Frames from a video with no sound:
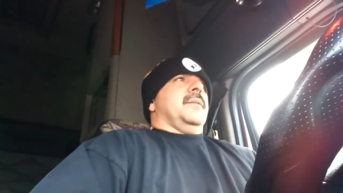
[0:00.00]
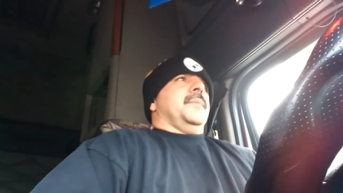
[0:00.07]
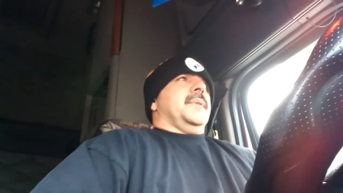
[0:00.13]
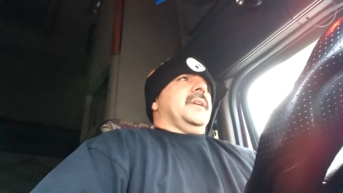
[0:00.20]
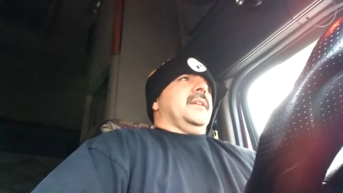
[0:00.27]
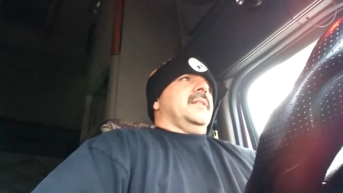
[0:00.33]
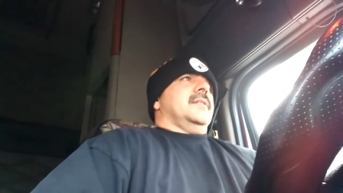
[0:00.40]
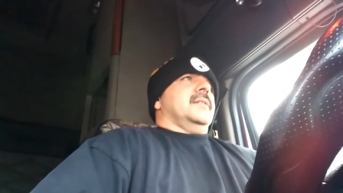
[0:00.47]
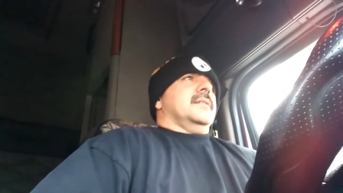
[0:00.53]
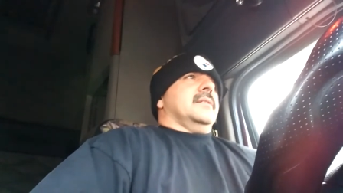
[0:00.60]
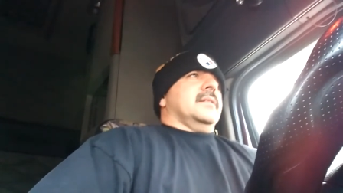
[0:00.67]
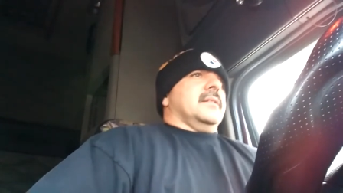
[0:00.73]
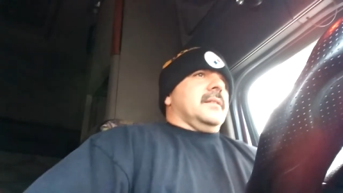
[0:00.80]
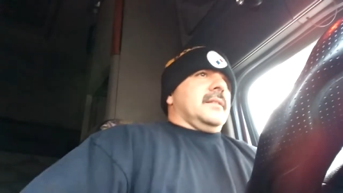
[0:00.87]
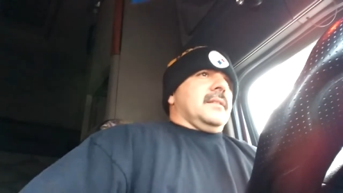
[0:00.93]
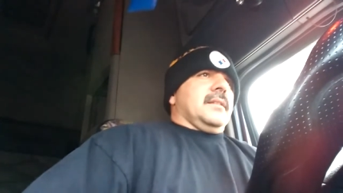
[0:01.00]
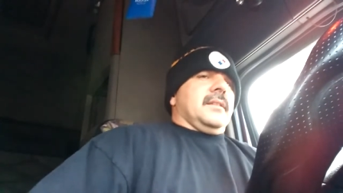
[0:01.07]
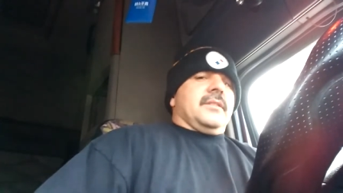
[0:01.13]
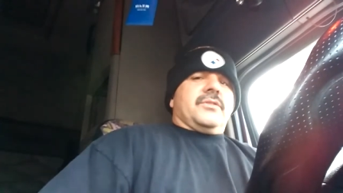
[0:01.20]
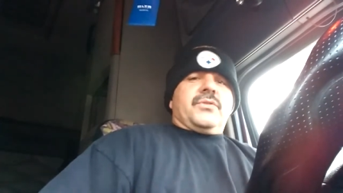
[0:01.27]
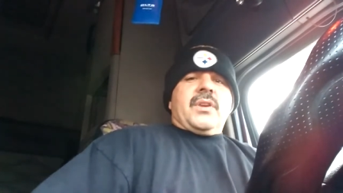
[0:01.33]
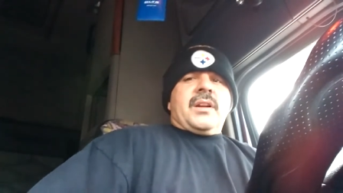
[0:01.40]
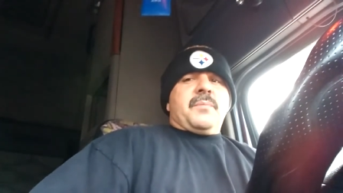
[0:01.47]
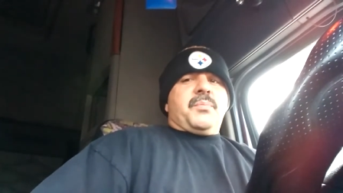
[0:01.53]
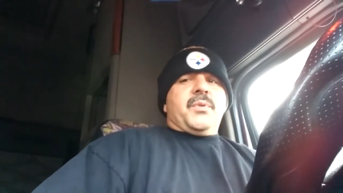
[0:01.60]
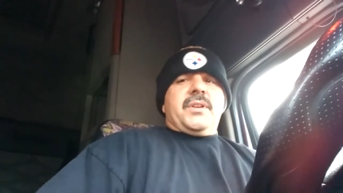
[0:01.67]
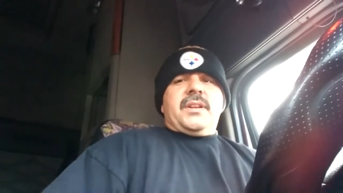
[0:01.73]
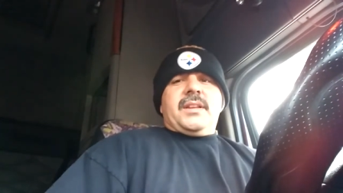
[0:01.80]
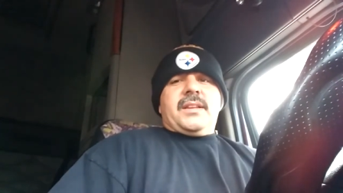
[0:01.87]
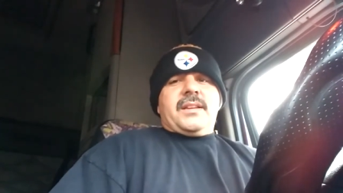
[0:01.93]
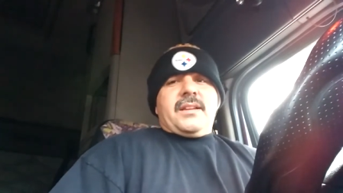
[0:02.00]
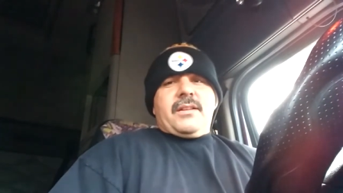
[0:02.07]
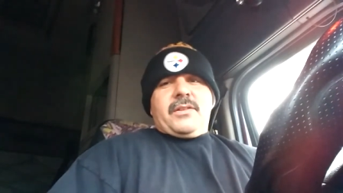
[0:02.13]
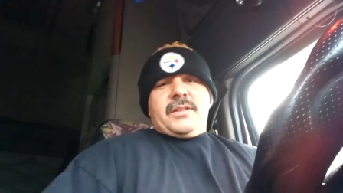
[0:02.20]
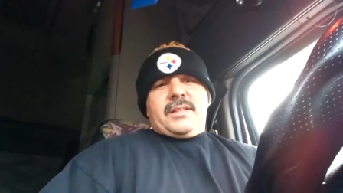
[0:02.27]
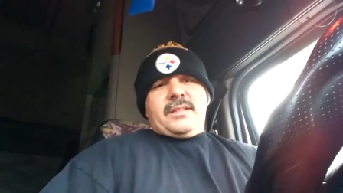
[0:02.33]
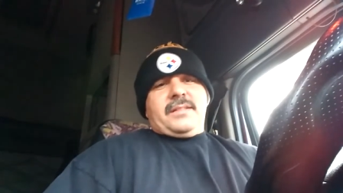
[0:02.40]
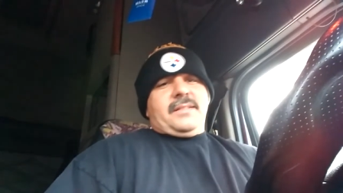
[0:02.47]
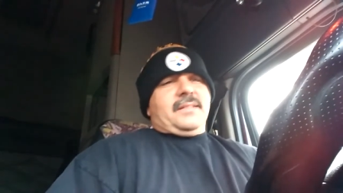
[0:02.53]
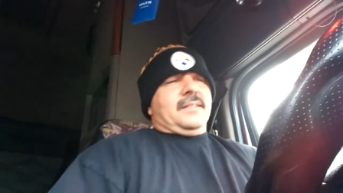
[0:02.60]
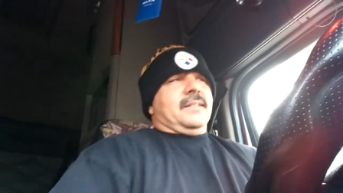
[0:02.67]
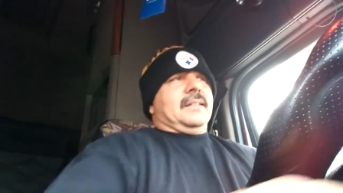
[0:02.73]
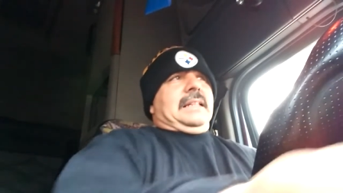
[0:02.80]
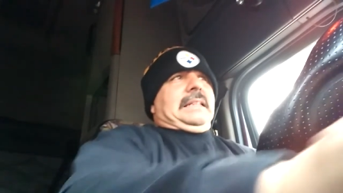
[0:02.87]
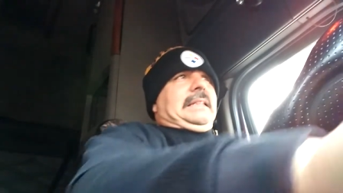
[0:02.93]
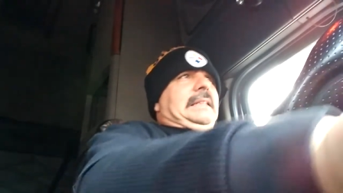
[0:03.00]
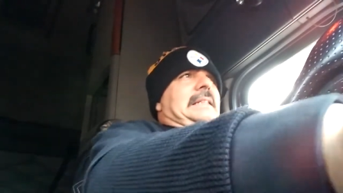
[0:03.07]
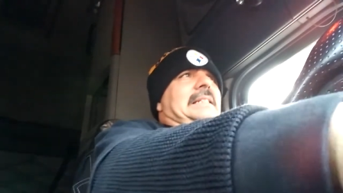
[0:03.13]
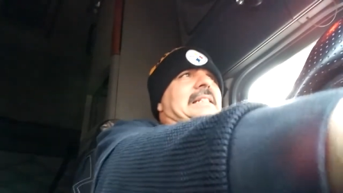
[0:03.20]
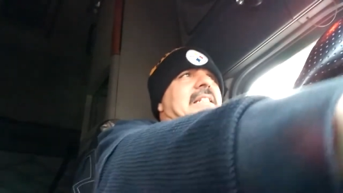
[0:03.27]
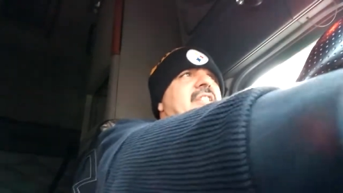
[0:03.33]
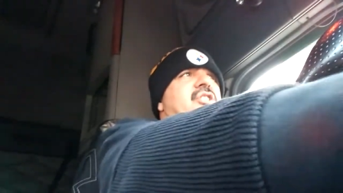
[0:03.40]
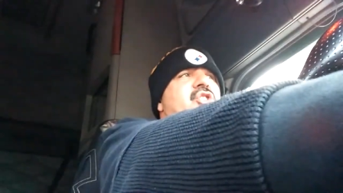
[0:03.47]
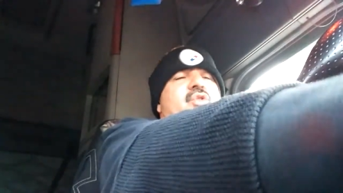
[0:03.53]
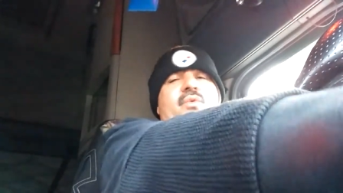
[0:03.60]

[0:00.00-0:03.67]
he's trying to put it in gear, and it's just